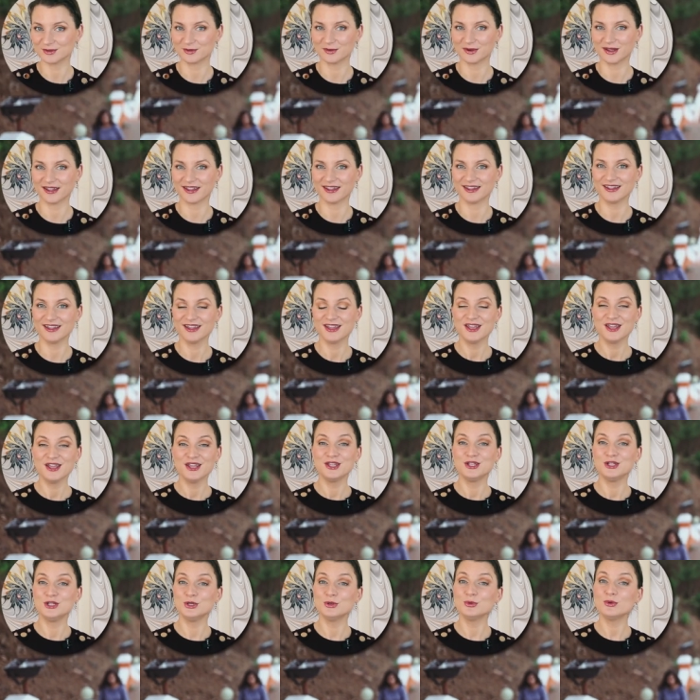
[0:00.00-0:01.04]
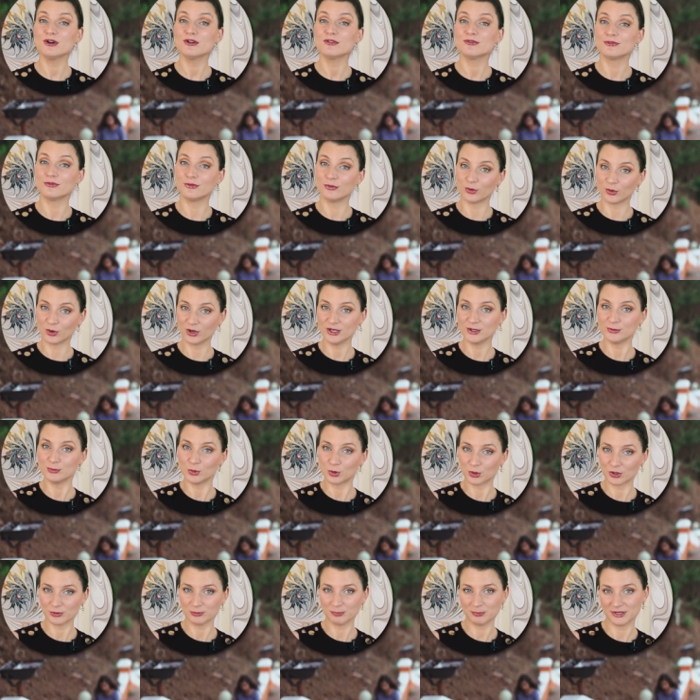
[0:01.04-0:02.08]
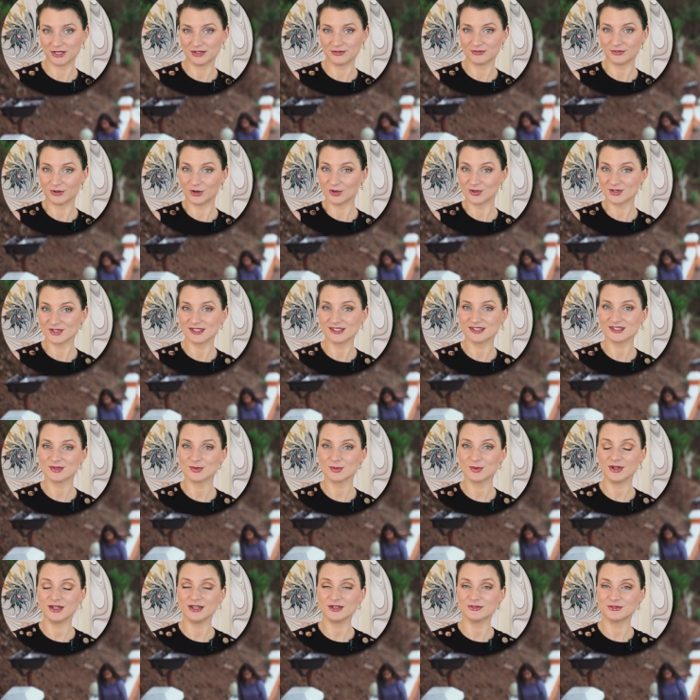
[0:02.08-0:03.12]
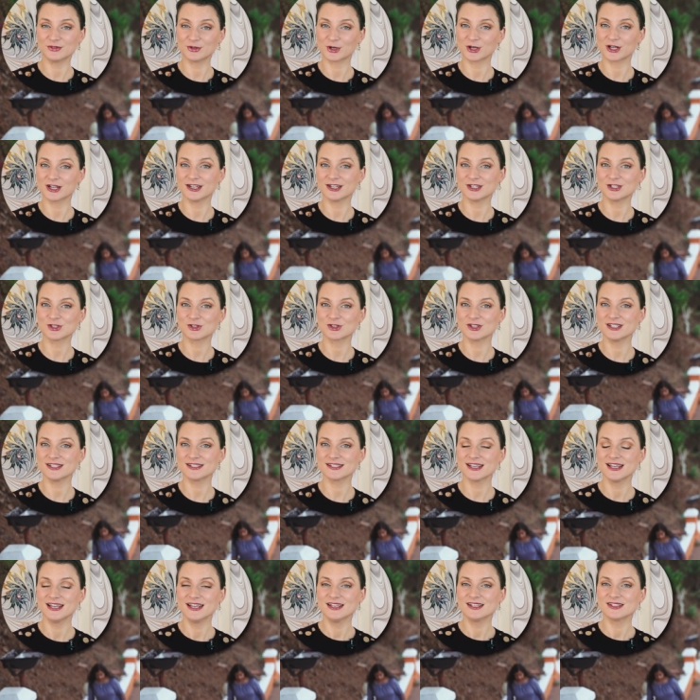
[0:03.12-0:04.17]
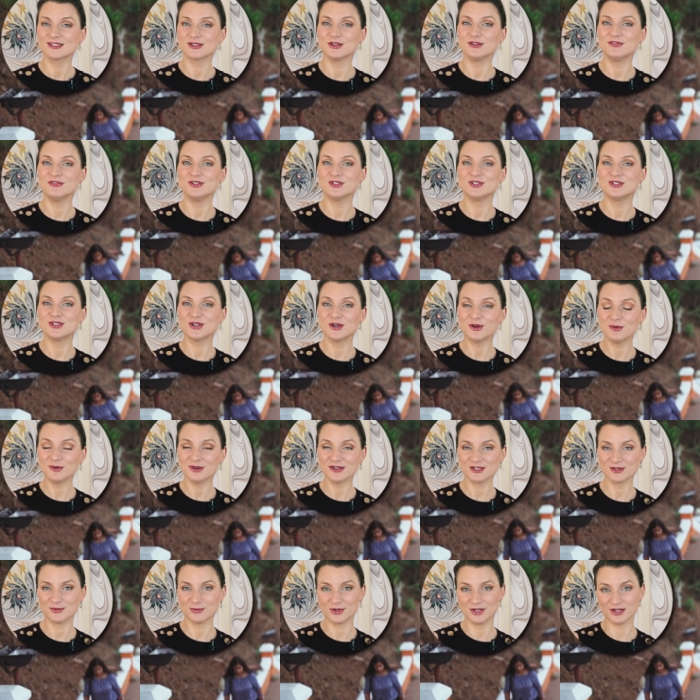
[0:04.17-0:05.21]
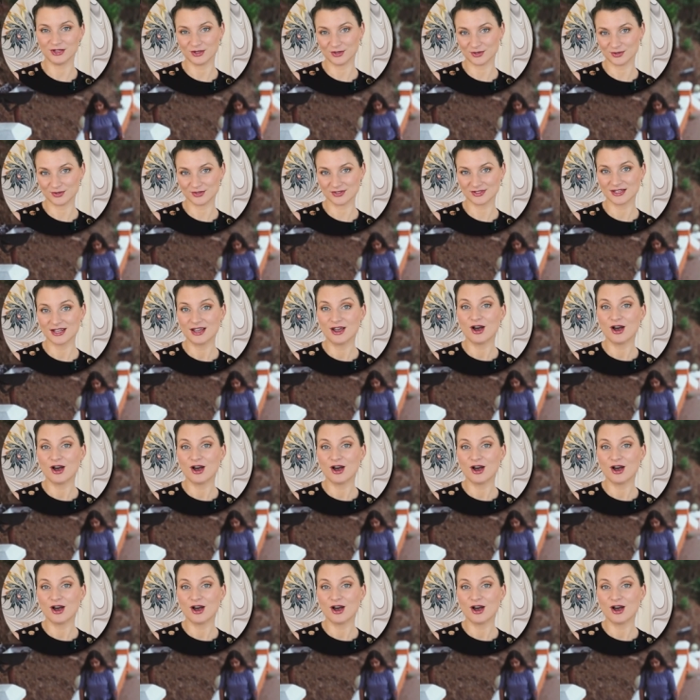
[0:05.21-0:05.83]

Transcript: the way. You avoid more pitfalls this way in foreign countries. So if you don't want to be used,